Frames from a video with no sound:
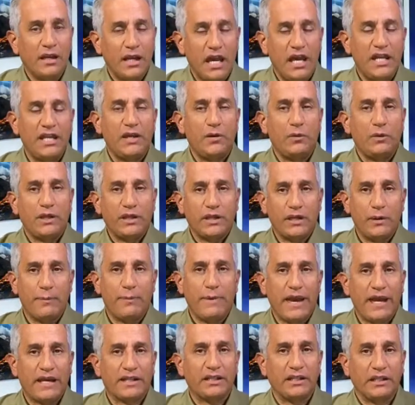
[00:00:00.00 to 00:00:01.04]
And then we can
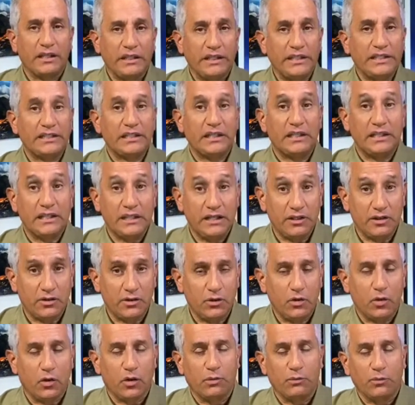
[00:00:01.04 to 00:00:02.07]
get back to at least a
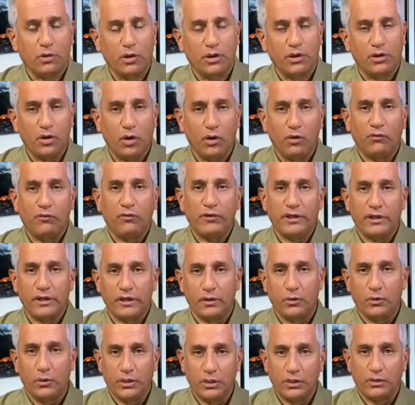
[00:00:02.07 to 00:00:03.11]
near normal and hopefully
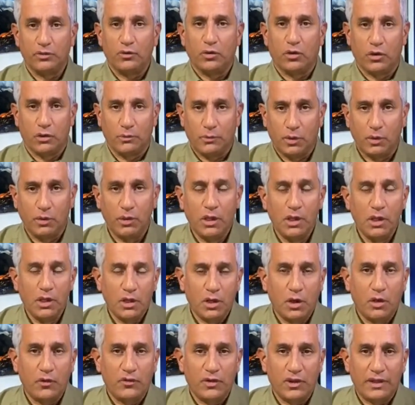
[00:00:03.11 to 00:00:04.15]
a real normal
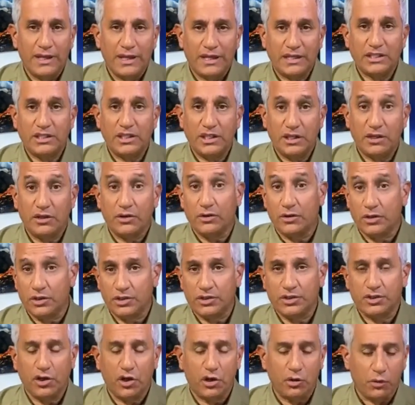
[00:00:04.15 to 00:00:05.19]
over the next year or
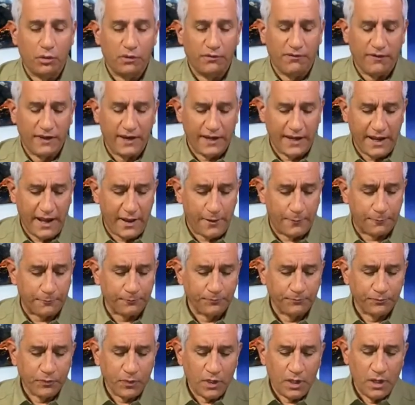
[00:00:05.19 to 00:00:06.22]
so. We'll find out.